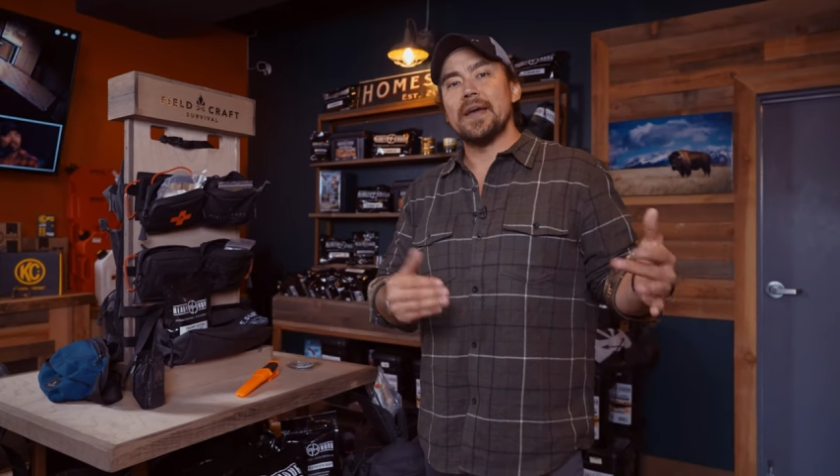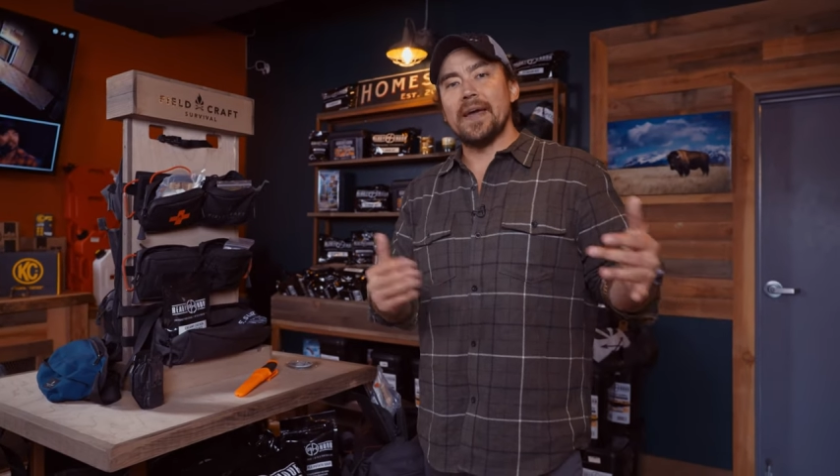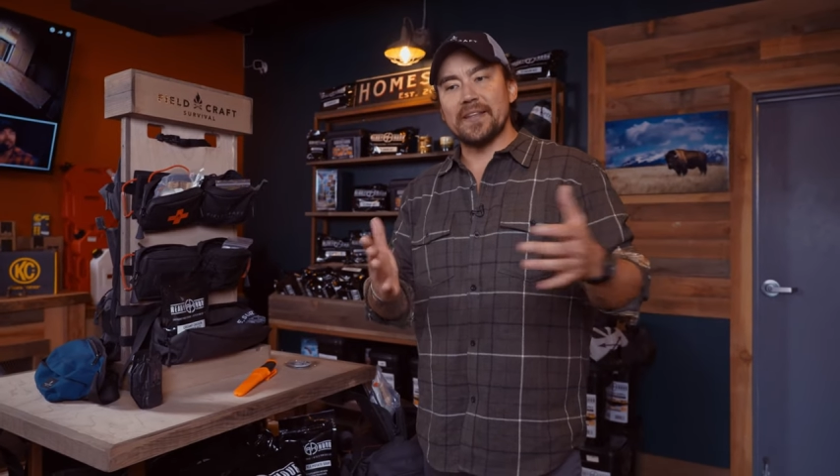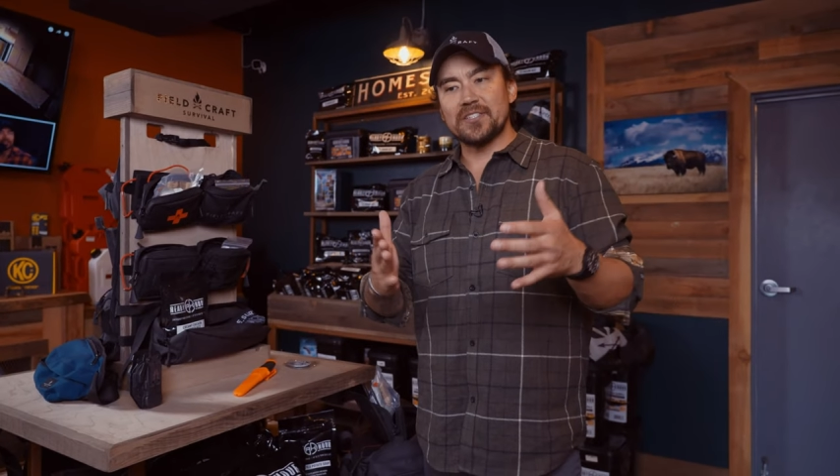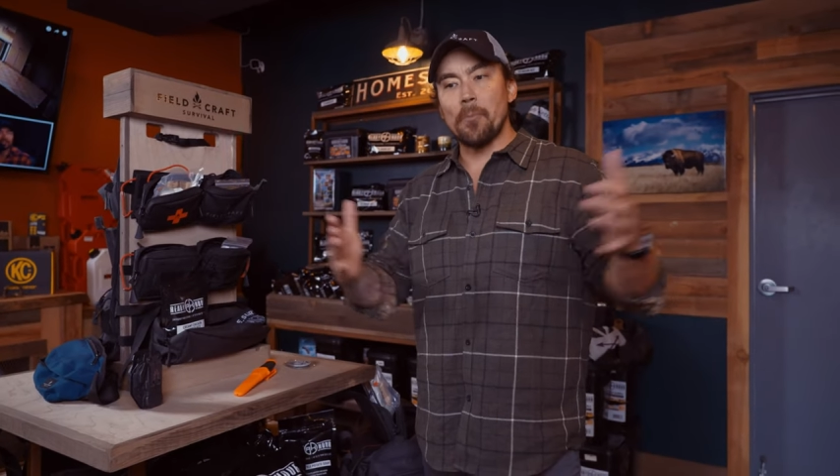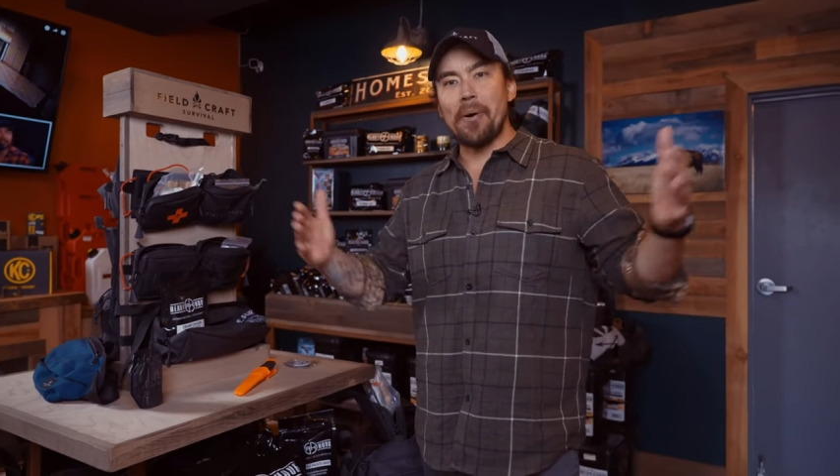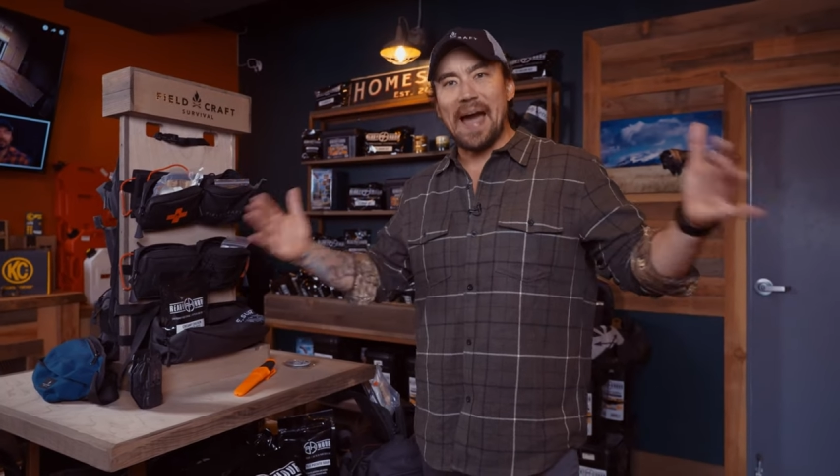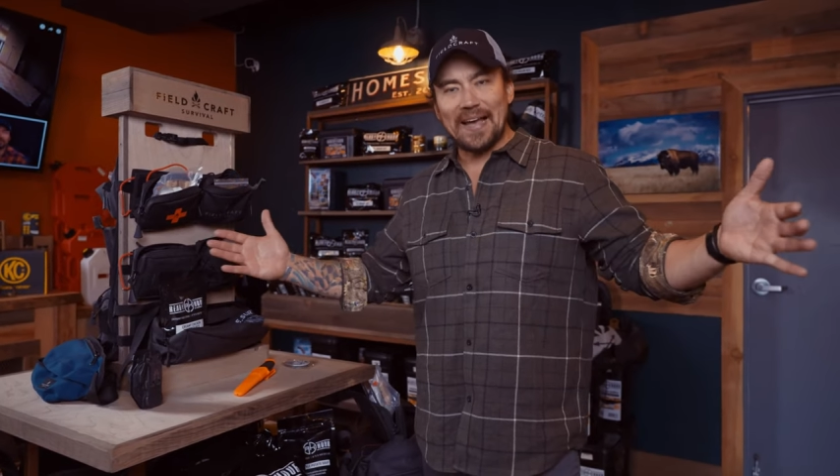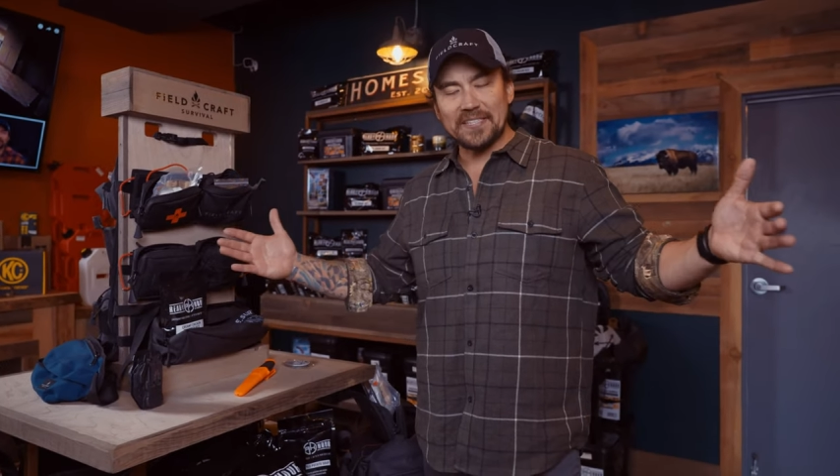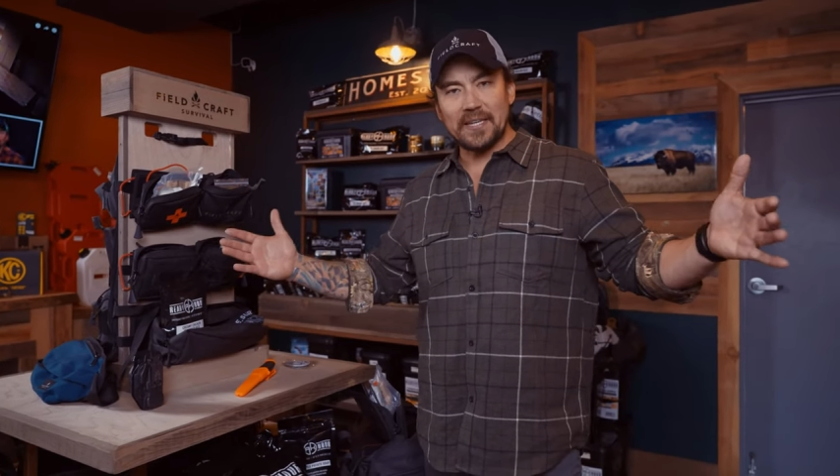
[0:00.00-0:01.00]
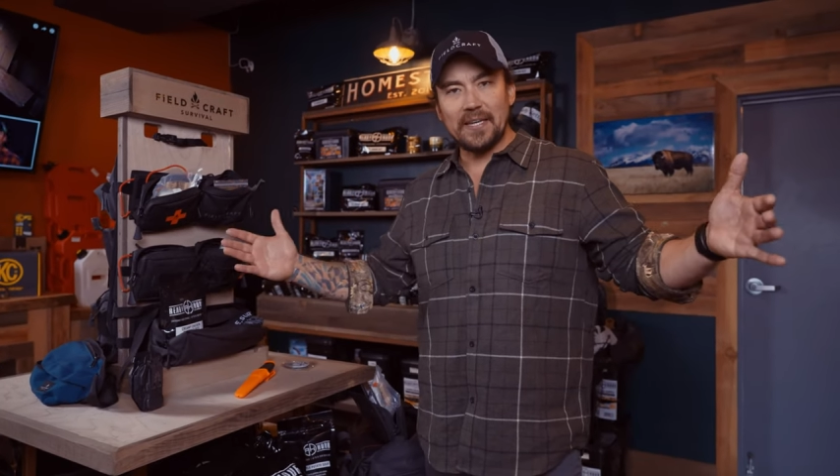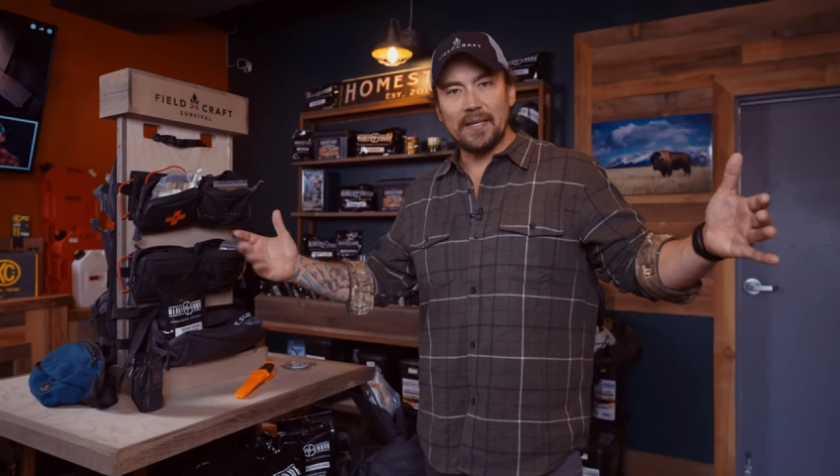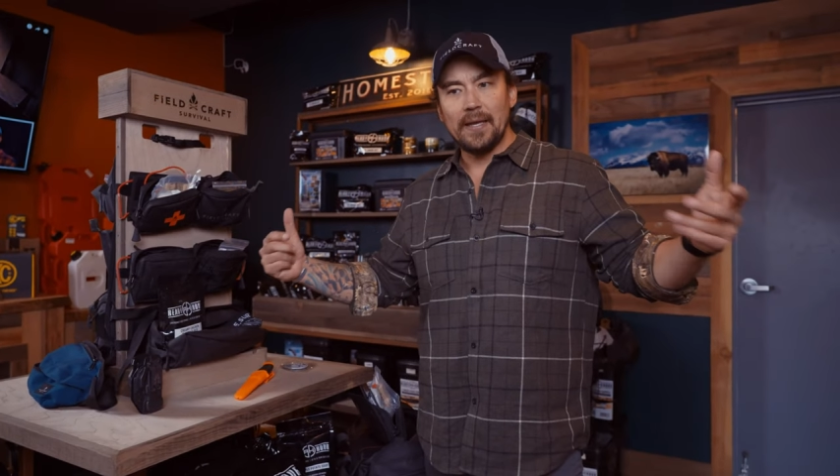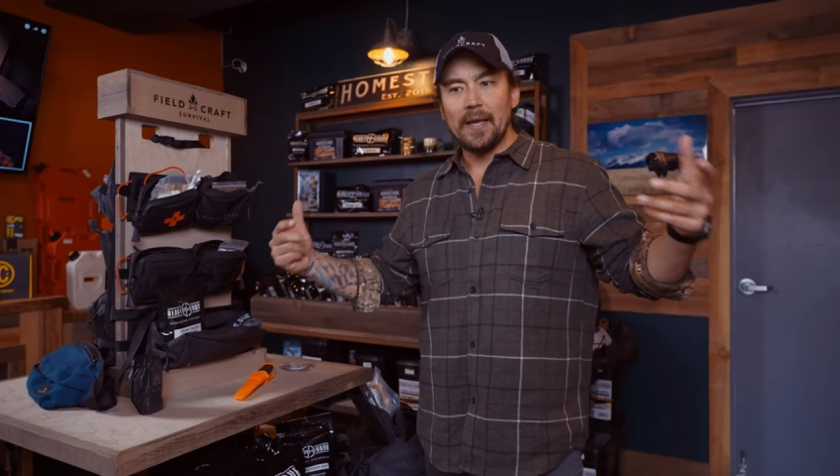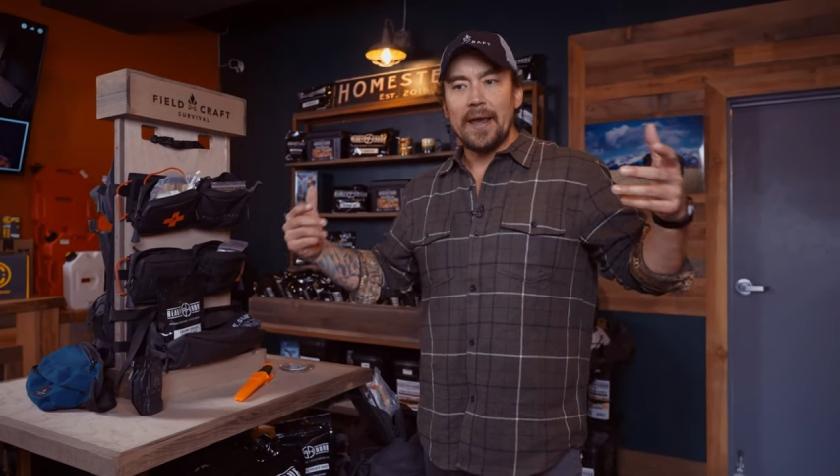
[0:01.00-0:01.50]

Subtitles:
and its capacity